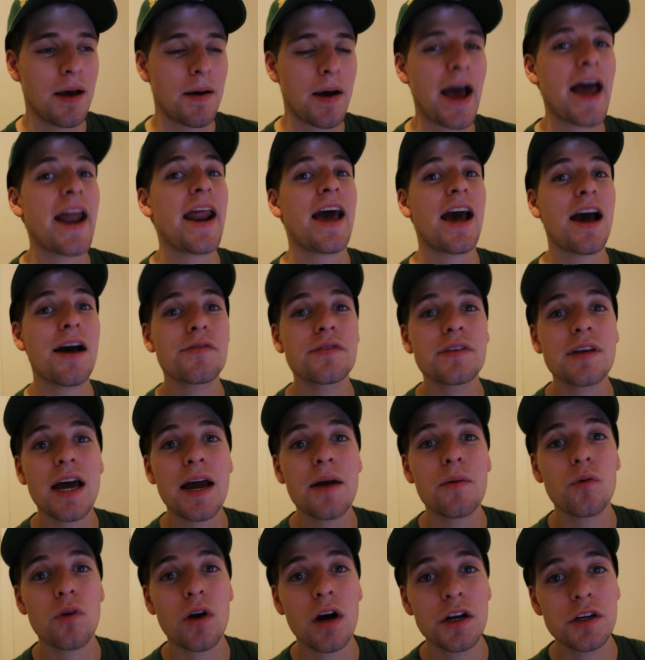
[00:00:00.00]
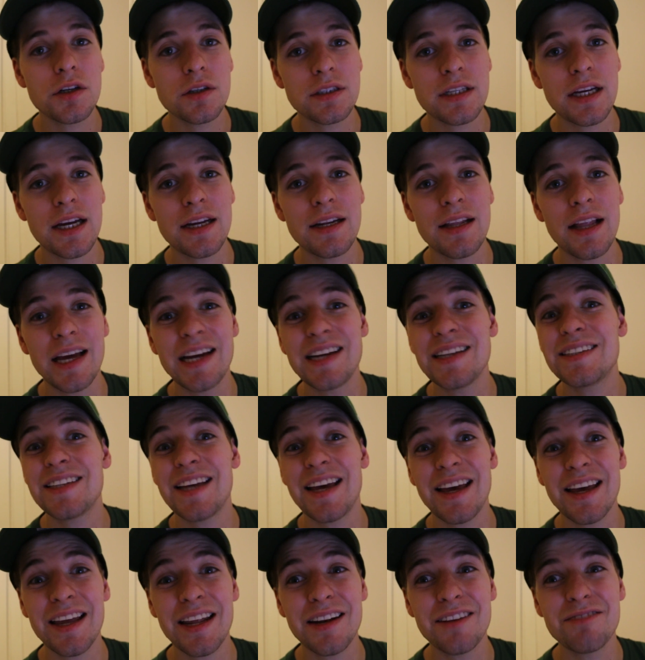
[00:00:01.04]
At halftime, Rodgers had like
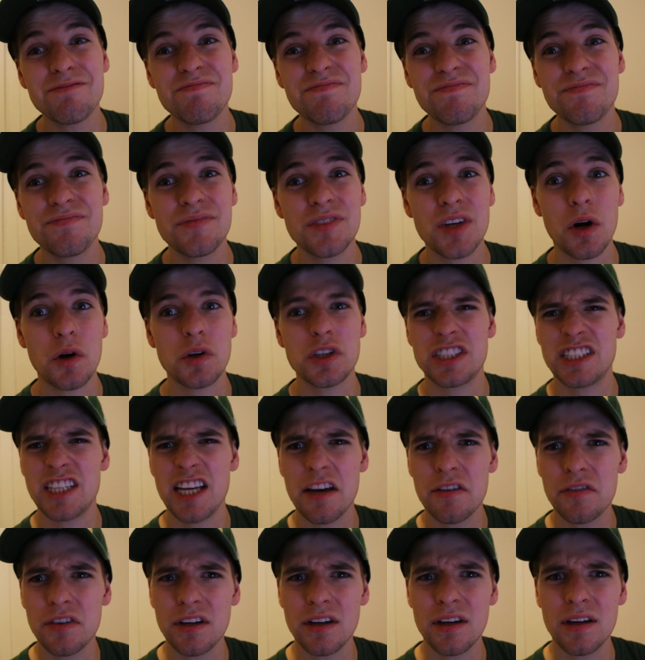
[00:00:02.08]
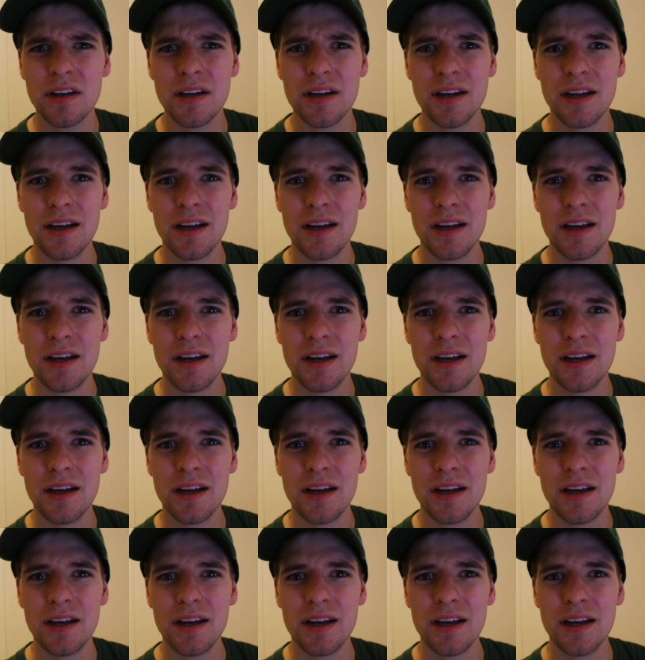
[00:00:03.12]
10 or 7,